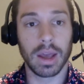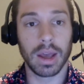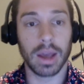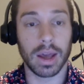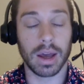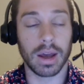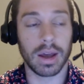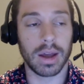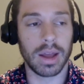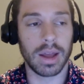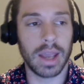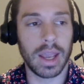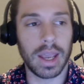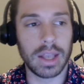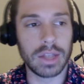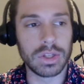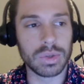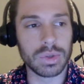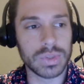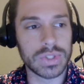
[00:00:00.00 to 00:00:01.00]
And
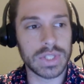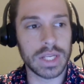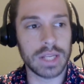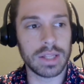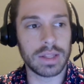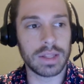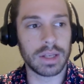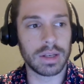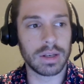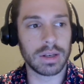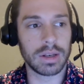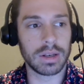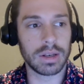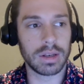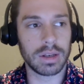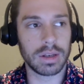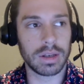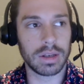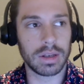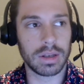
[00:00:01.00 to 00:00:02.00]
you'll see that
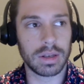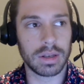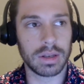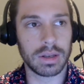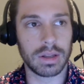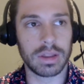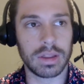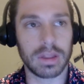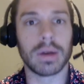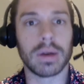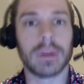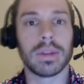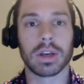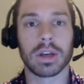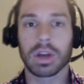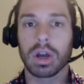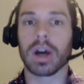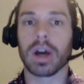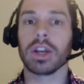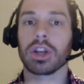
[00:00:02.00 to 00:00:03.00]
the
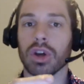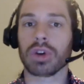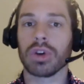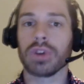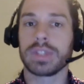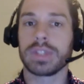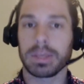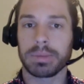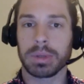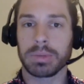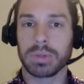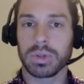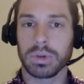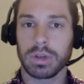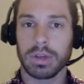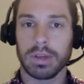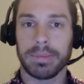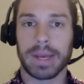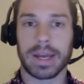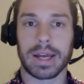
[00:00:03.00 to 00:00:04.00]
kind of concepts I'm
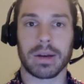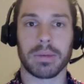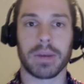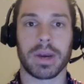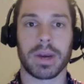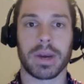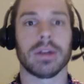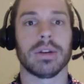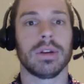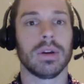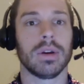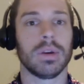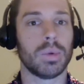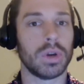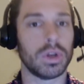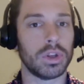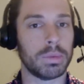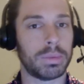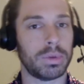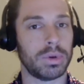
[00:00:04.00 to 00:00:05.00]
talking about around
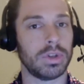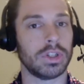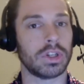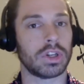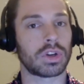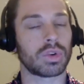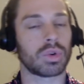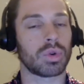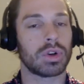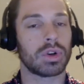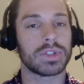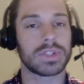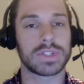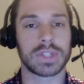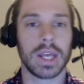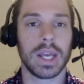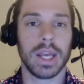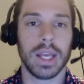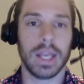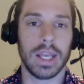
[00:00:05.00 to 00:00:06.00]
what you're putting across
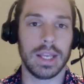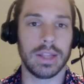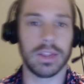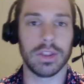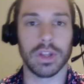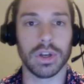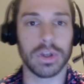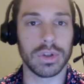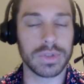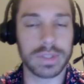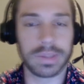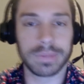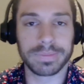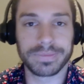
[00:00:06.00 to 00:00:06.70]
in those.